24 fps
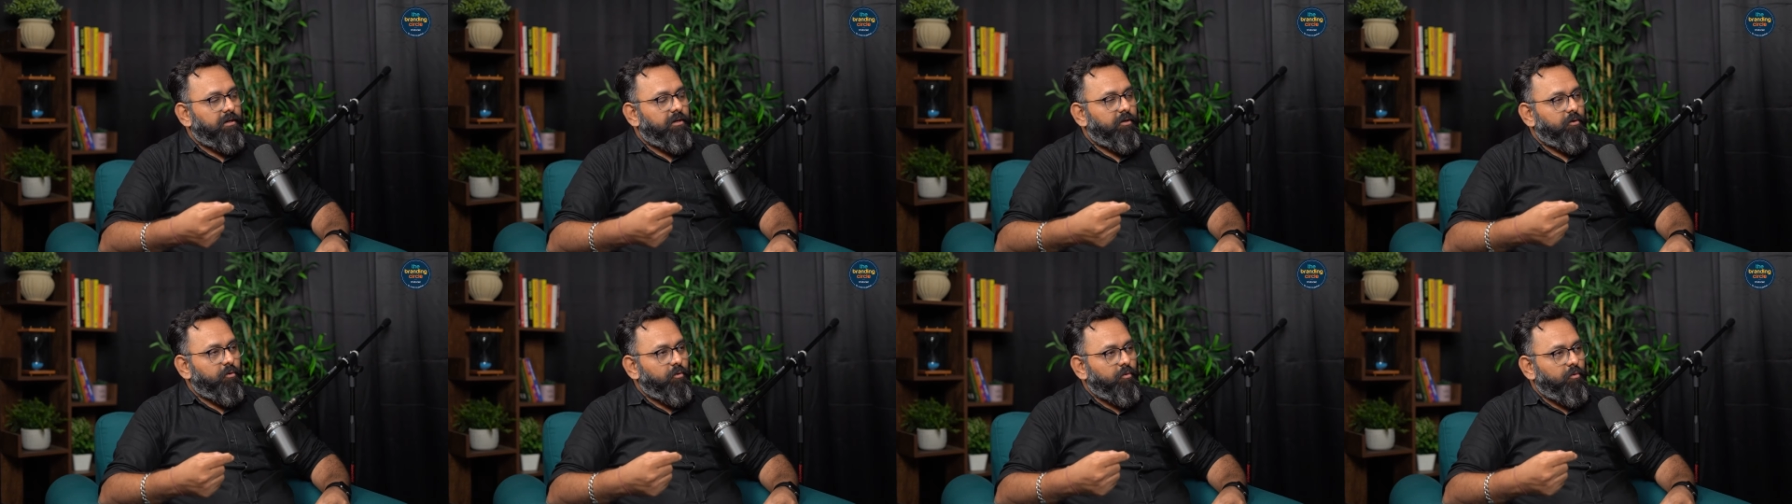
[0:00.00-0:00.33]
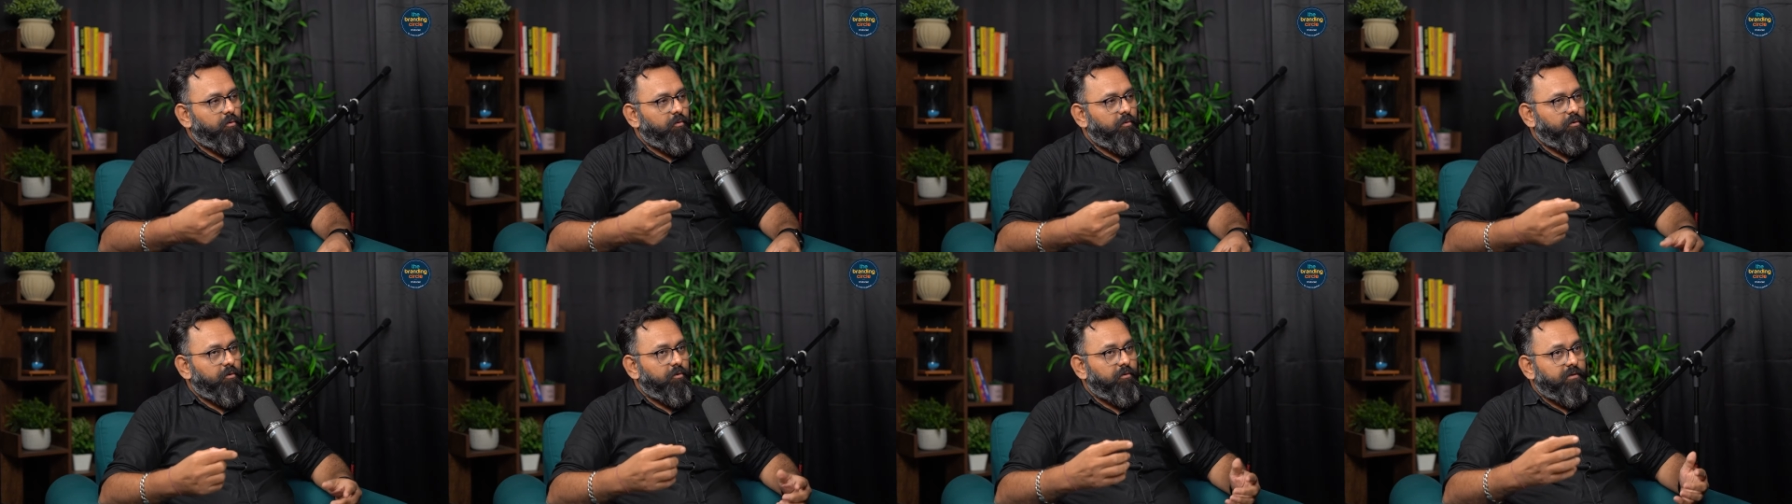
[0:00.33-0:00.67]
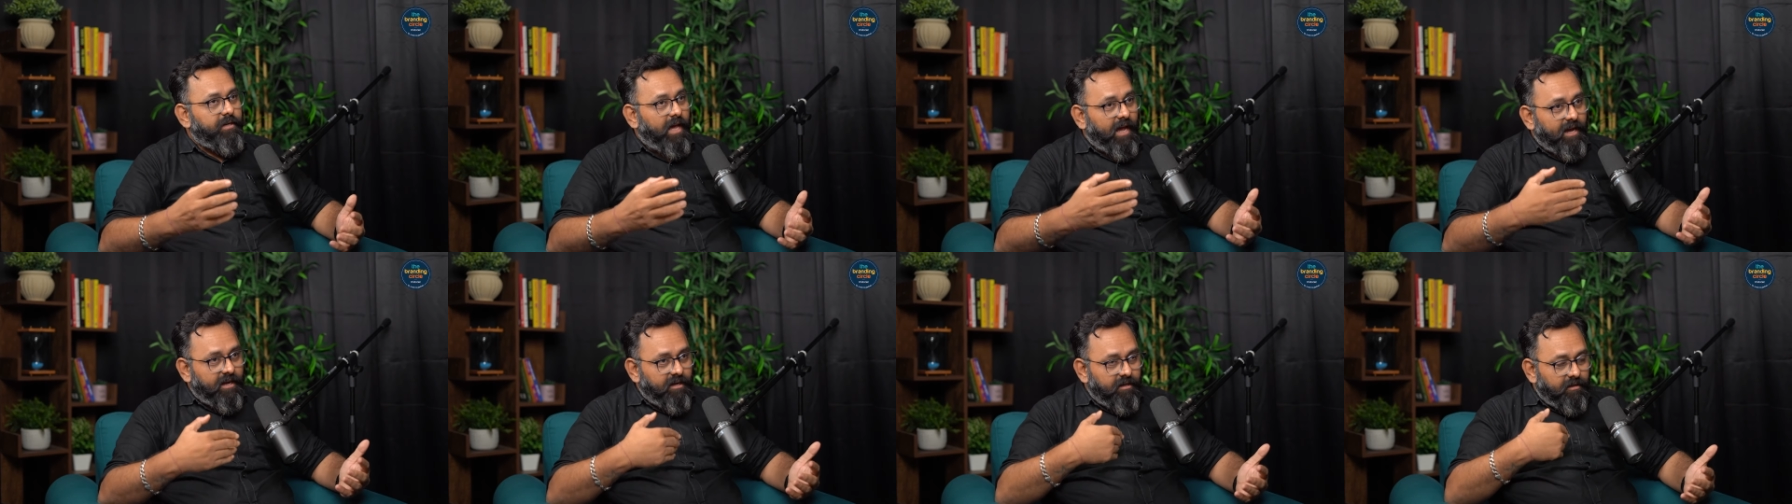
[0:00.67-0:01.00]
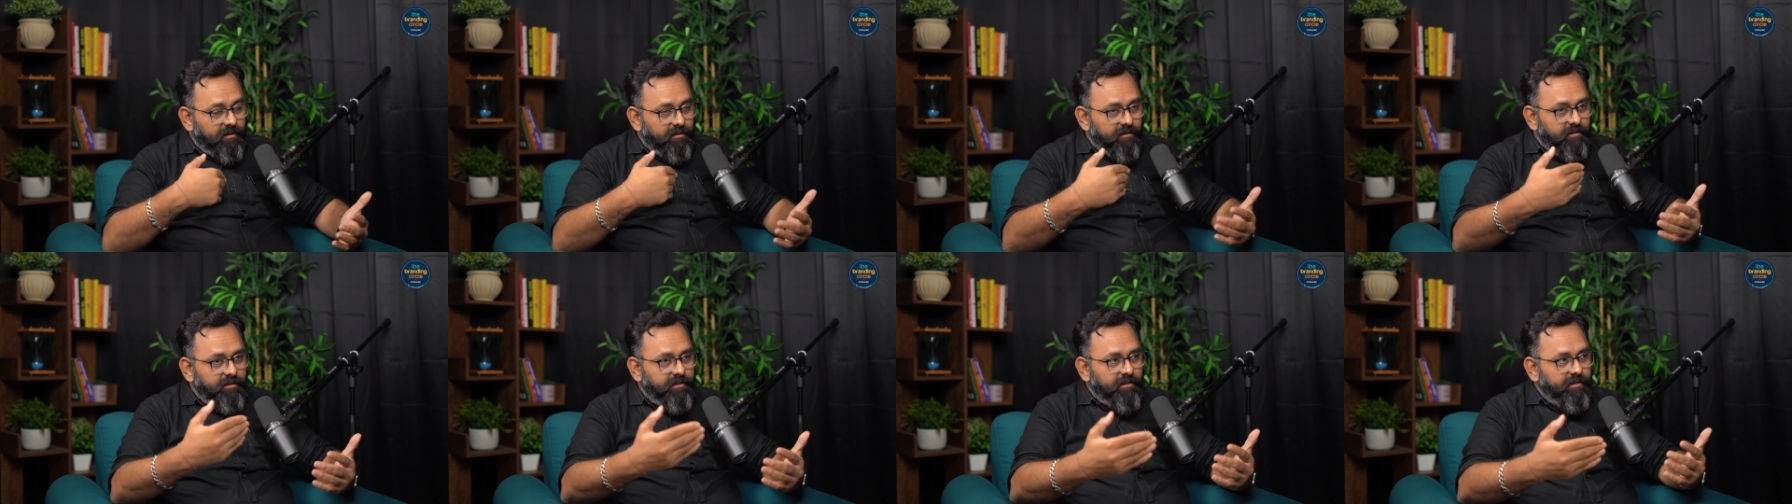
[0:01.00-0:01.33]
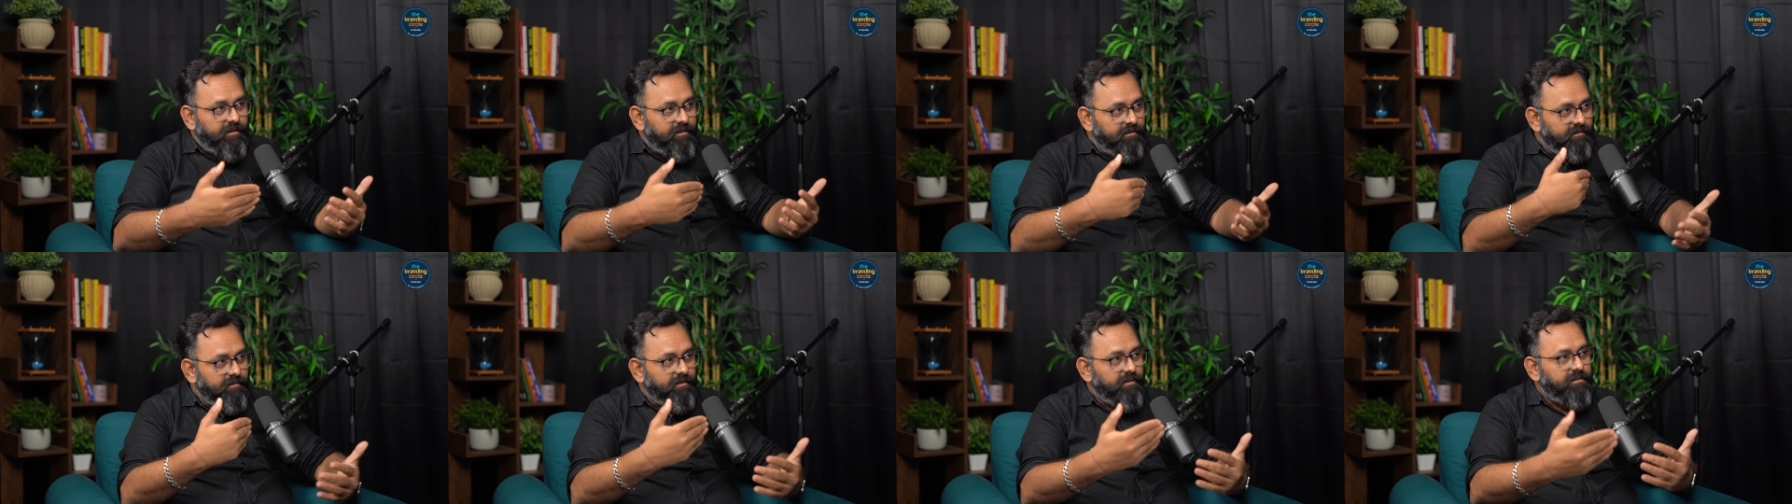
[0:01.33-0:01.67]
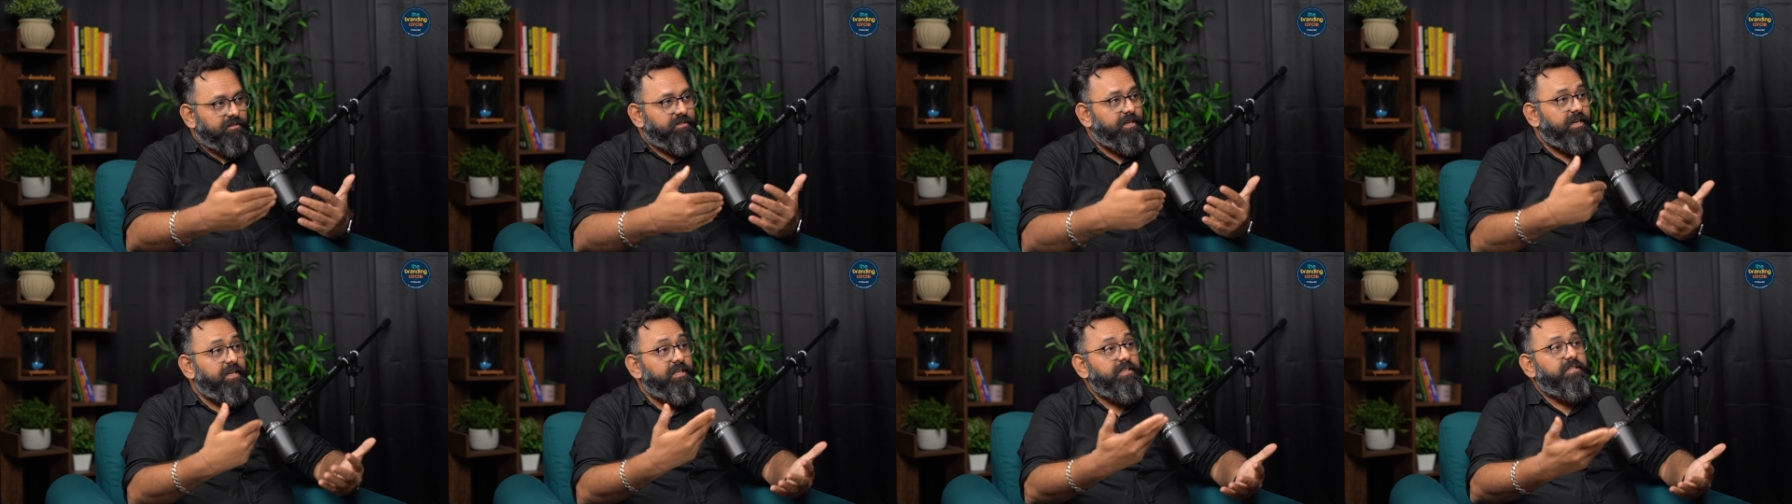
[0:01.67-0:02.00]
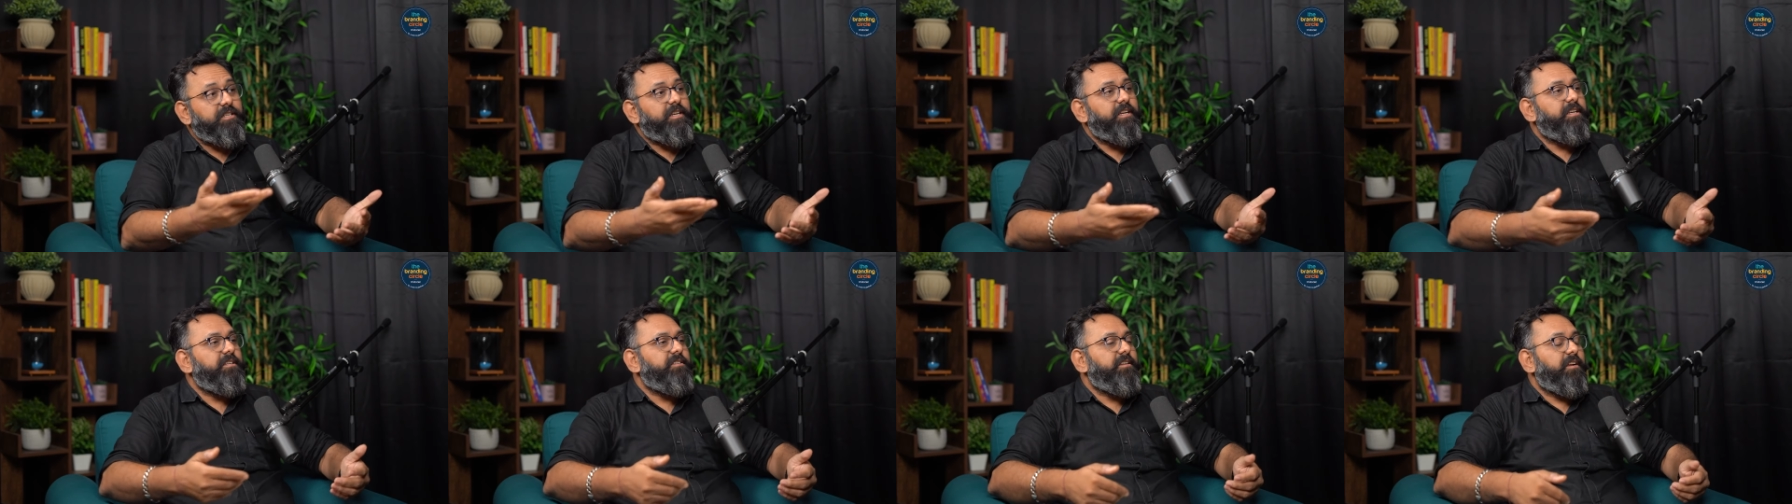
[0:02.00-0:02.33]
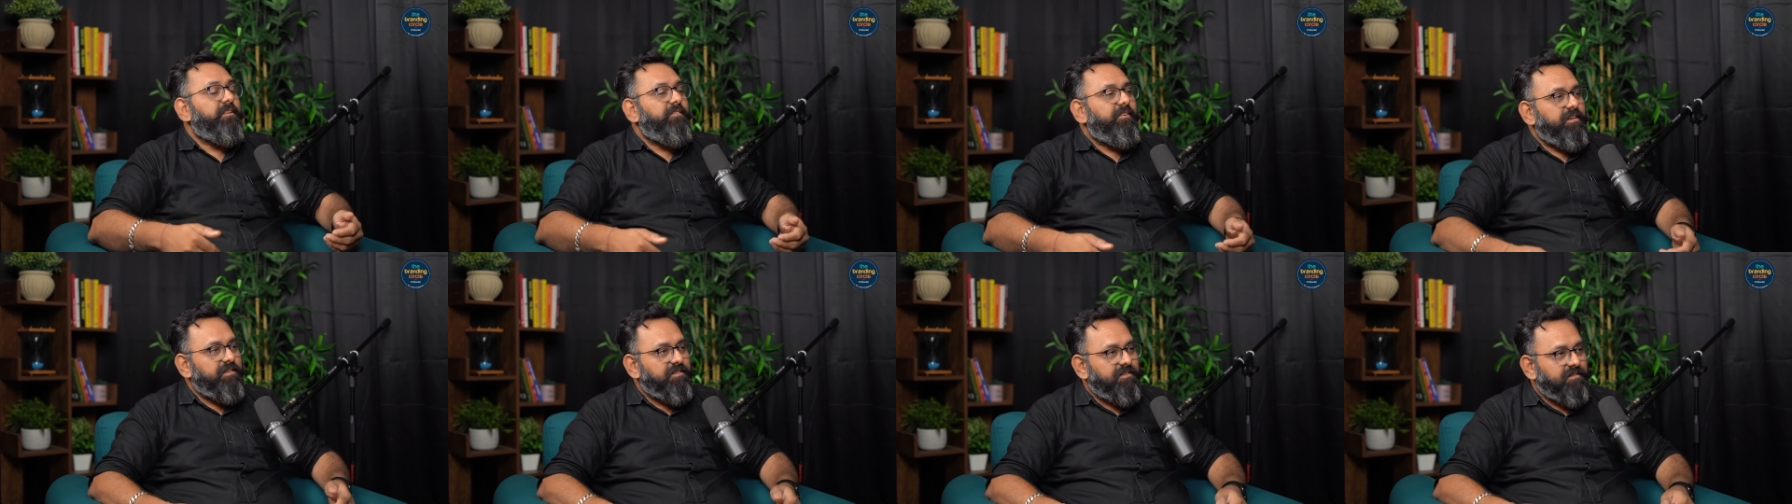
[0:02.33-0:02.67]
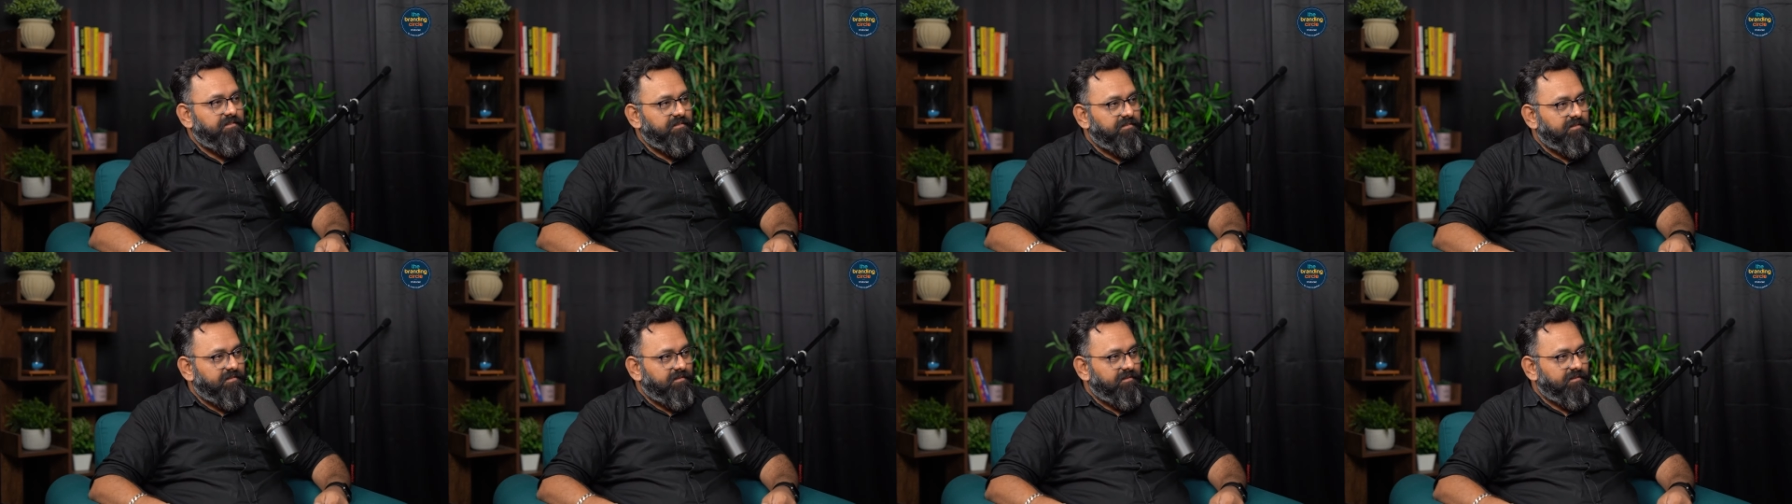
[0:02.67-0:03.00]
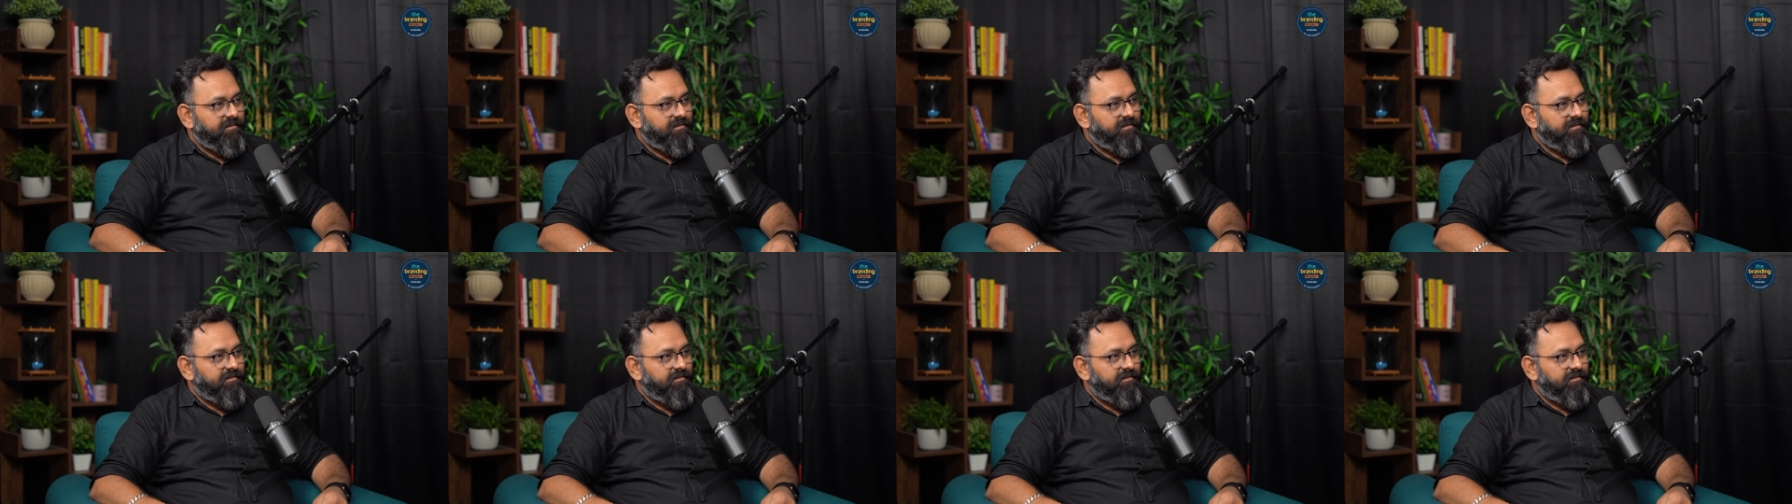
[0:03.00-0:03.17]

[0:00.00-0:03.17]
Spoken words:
to tackle these changing generations?